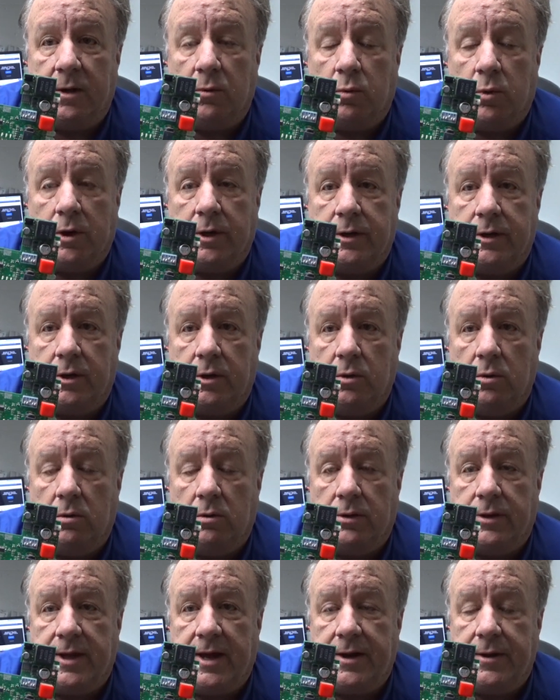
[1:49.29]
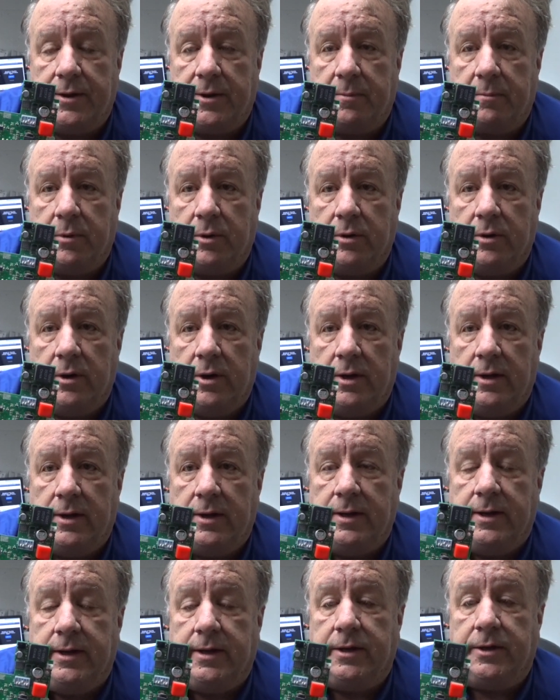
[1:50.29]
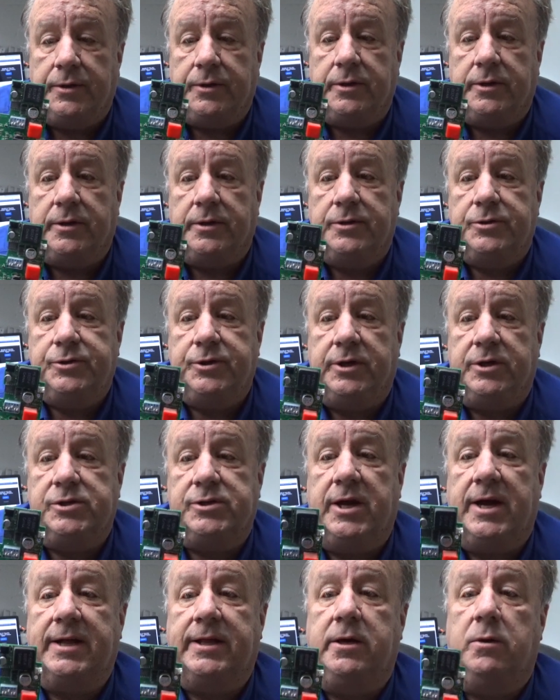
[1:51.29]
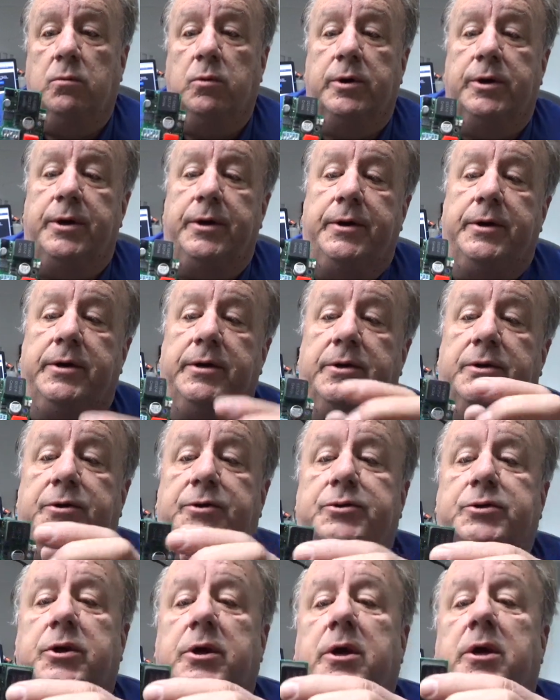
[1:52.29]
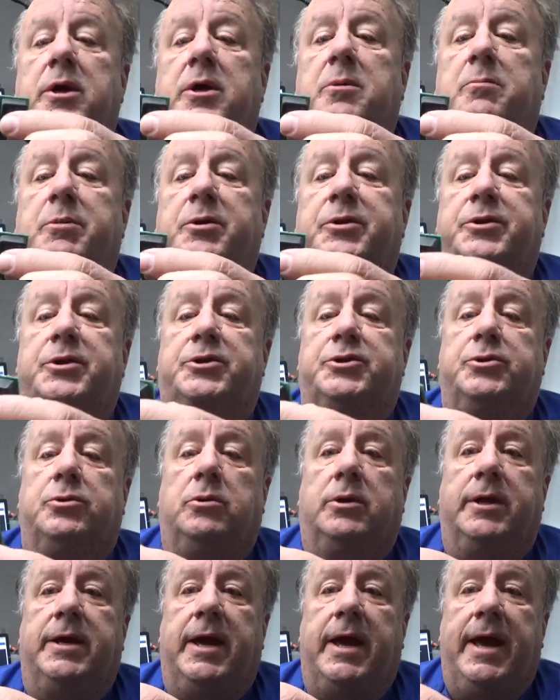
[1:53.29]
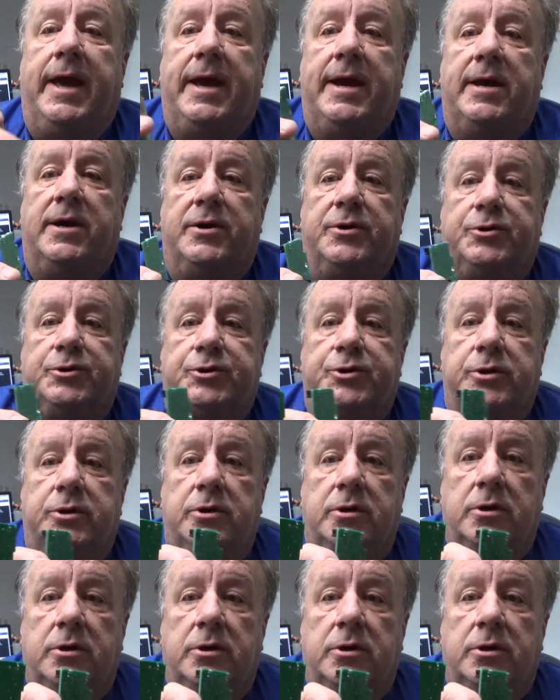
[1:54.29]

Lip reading: We're going to Google that number and see exactly what it is. But this only has